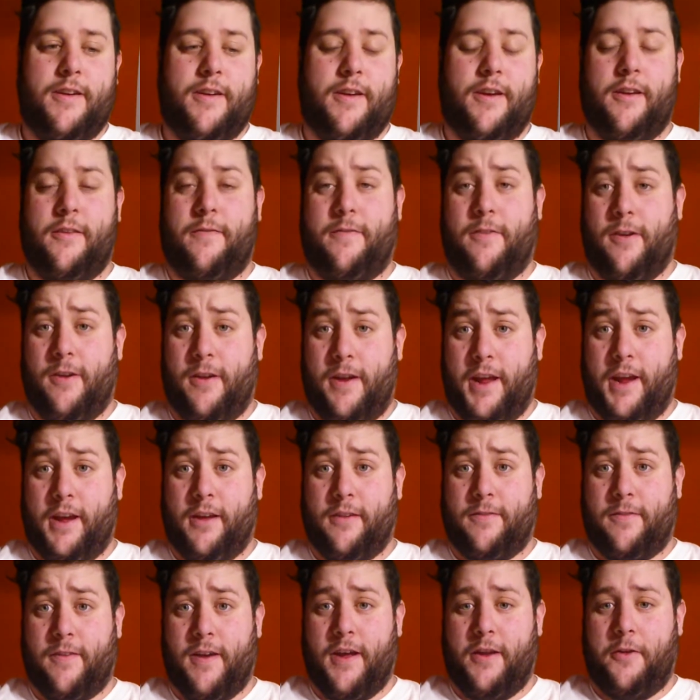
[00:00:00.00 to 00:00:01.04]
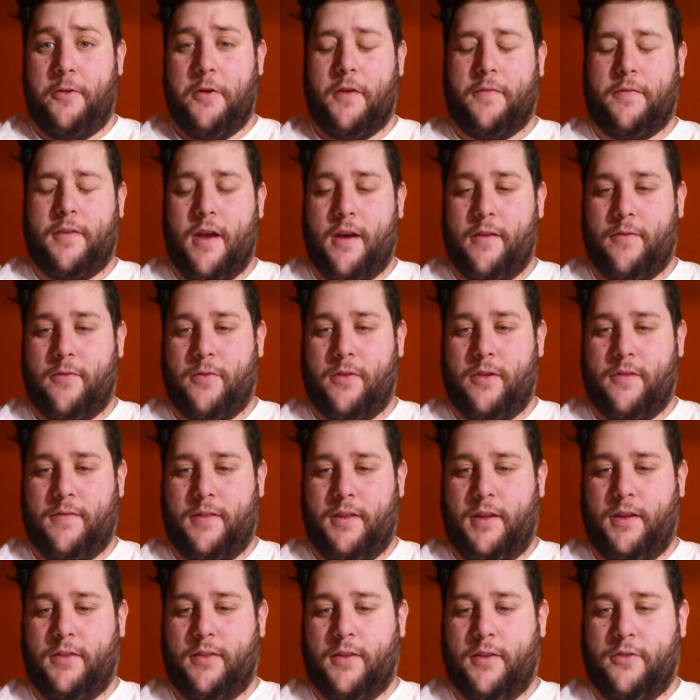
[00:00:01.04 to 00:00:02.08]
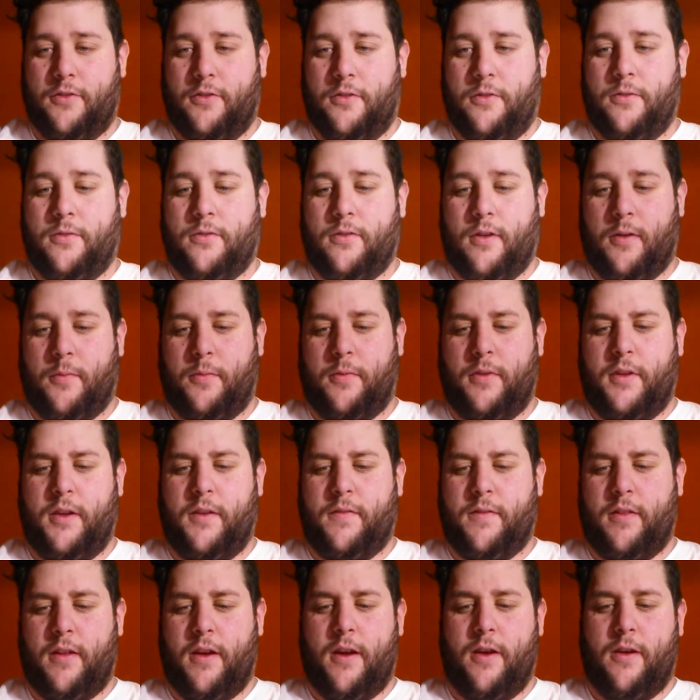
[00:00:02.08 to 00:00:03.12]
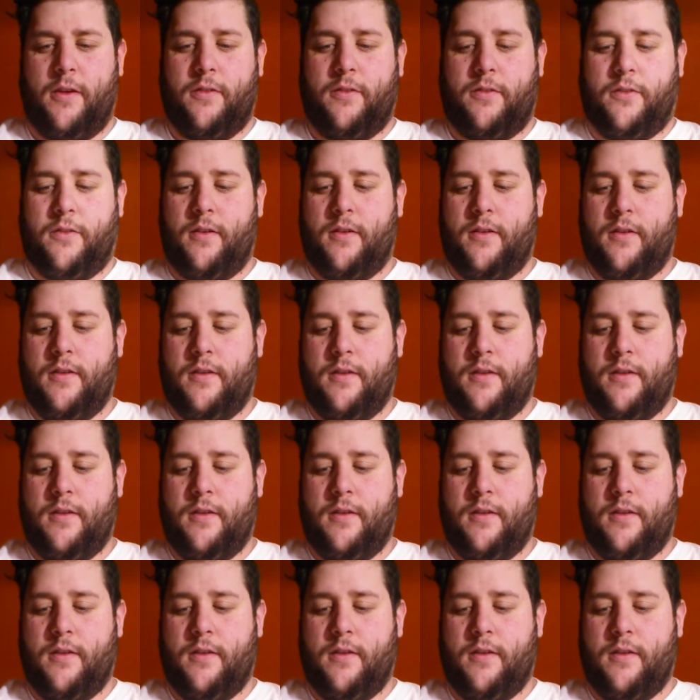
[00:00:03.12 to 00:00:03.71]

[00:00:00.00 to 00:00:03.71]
And if you're a Negan fan, you have to have one of these issues. I believe there's